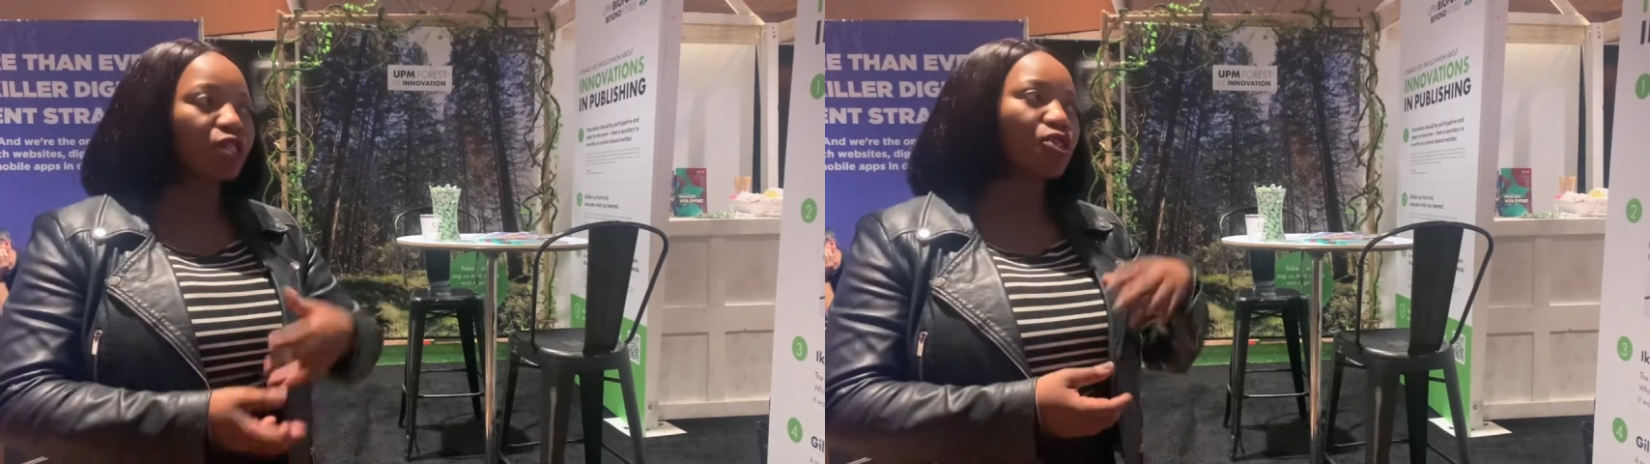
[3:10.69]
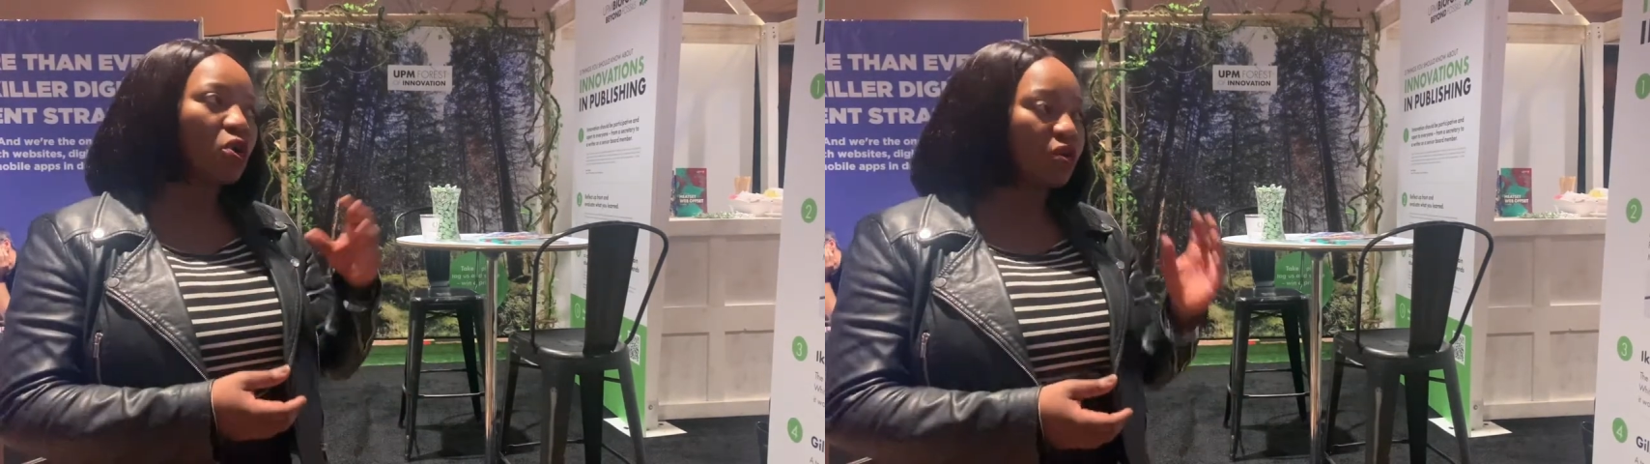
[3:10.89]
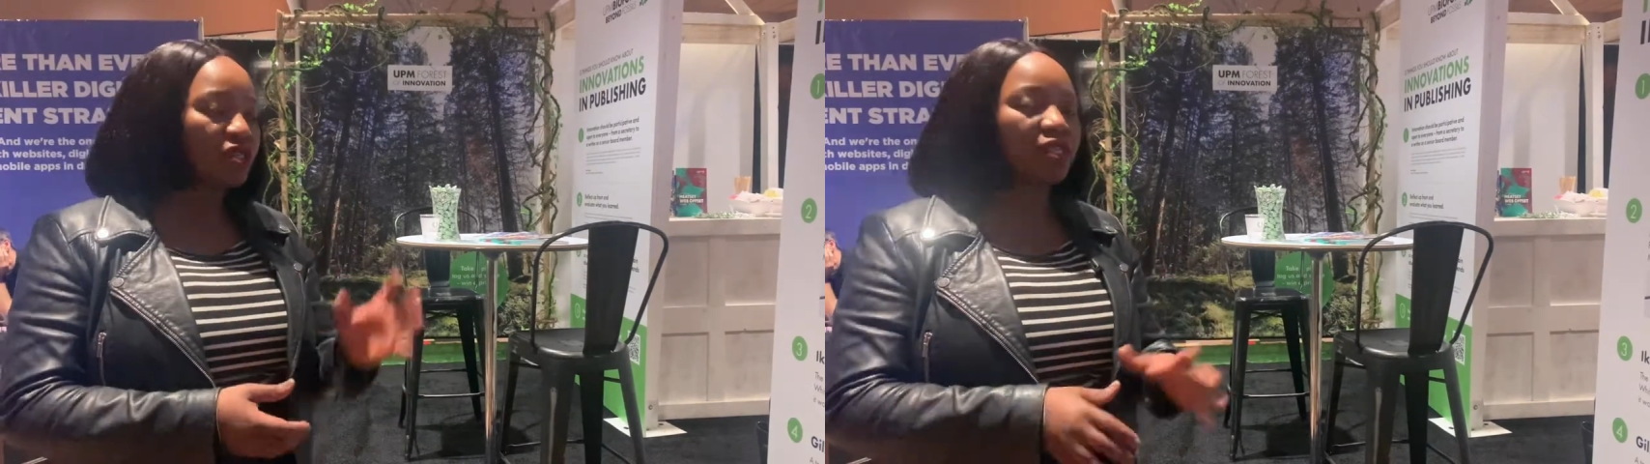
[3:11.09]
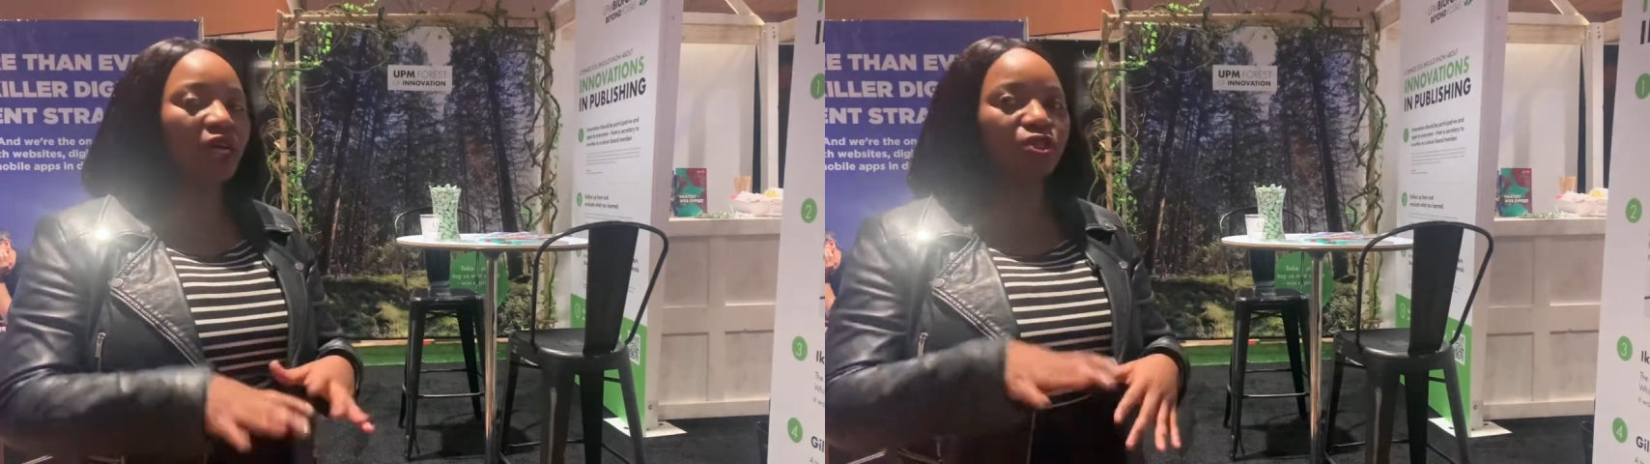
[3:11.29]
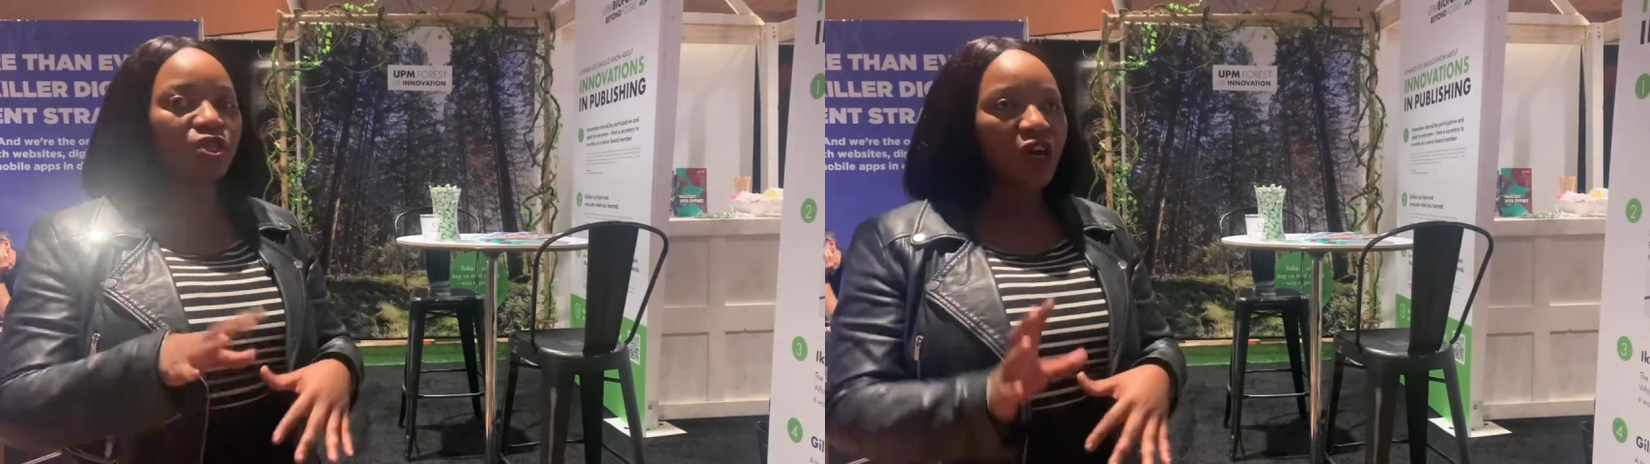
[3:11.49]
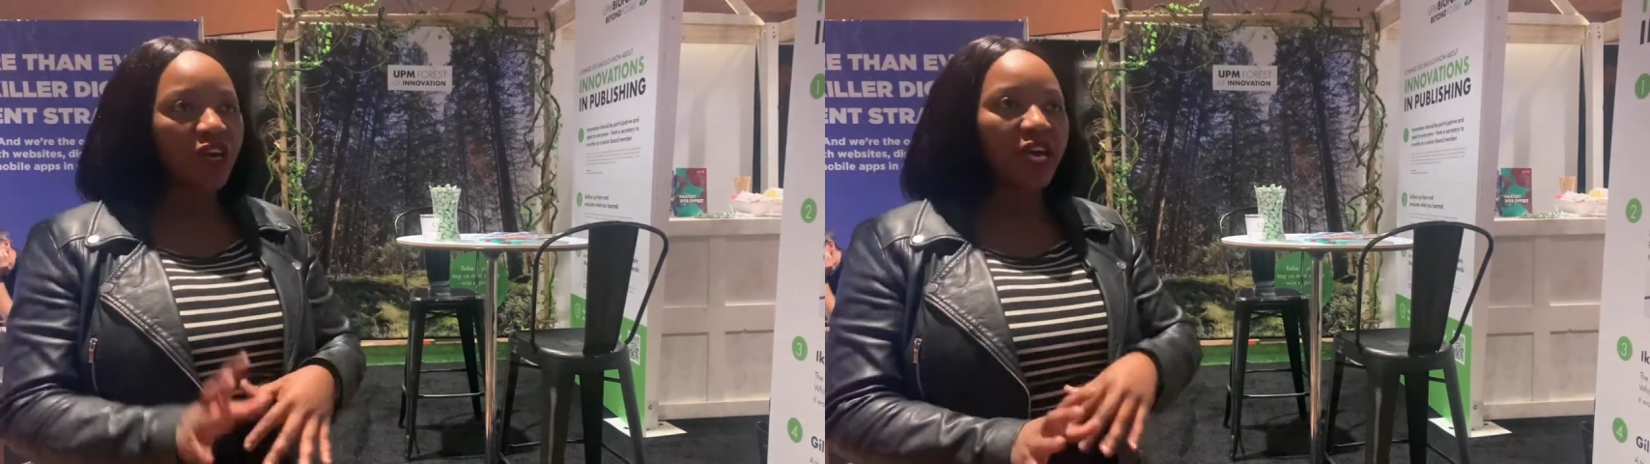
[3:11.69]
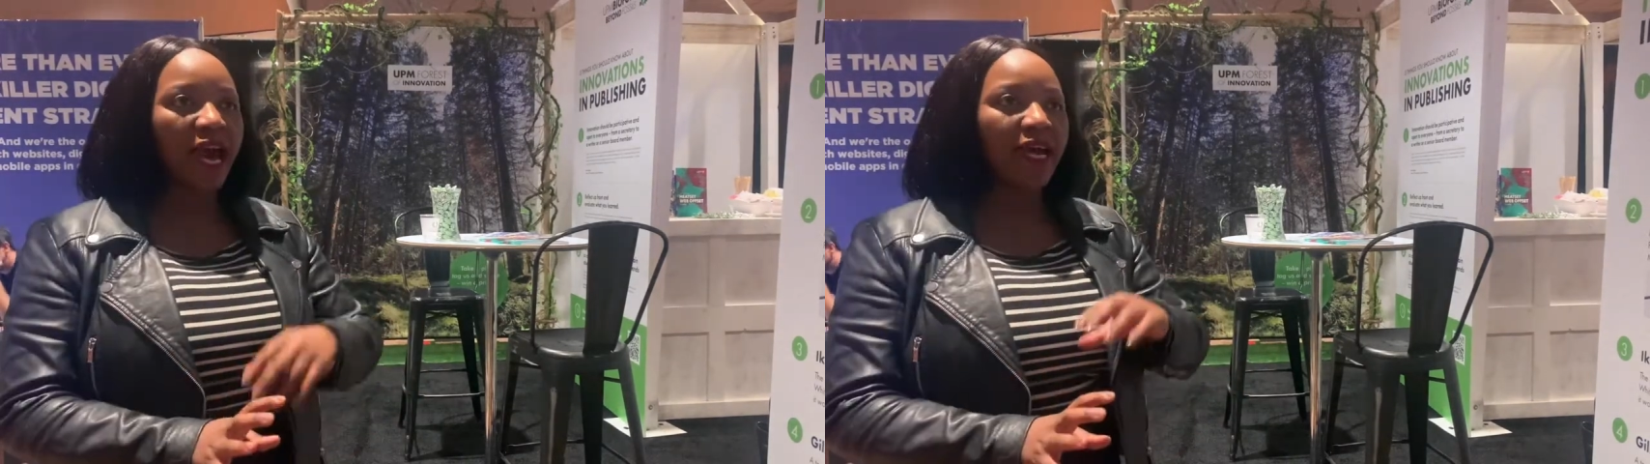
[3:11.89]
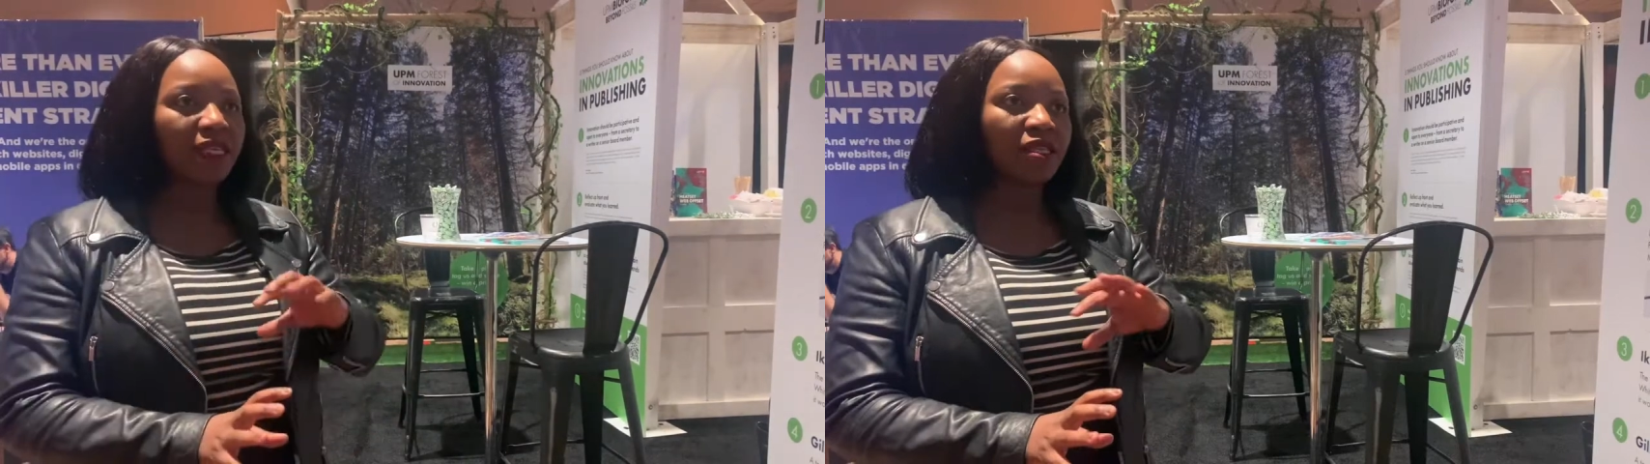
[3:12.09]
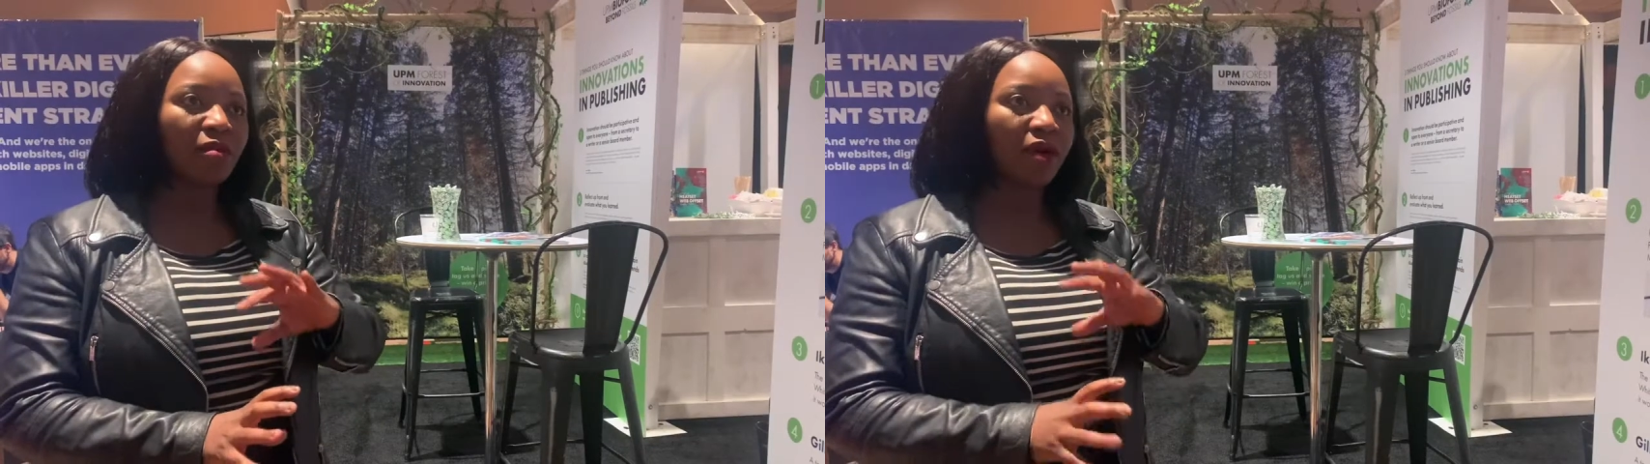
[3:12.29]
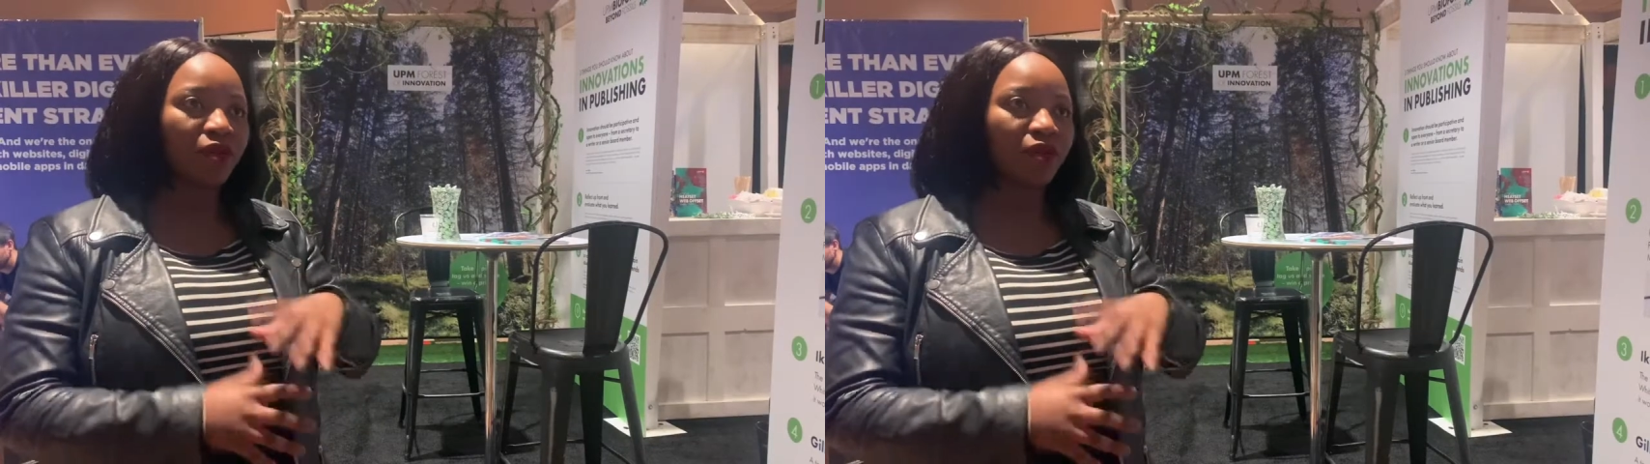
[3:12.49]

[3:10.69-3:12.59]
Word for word: shows in our circ and the,